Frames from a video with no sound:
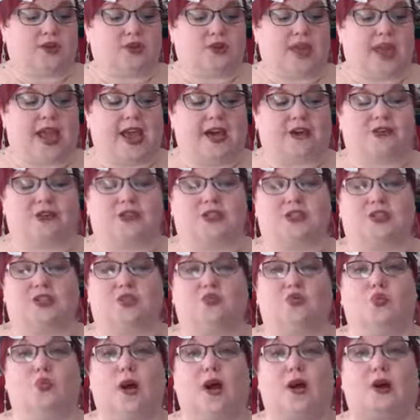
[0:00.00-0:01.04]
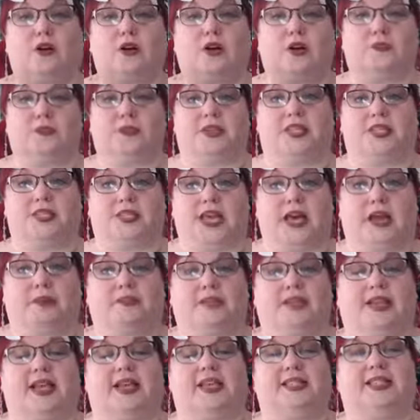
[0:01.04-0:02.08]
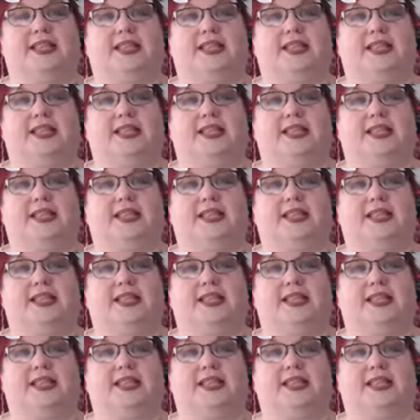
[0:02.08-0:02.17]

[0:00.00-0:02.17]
your house to welcome the sun because,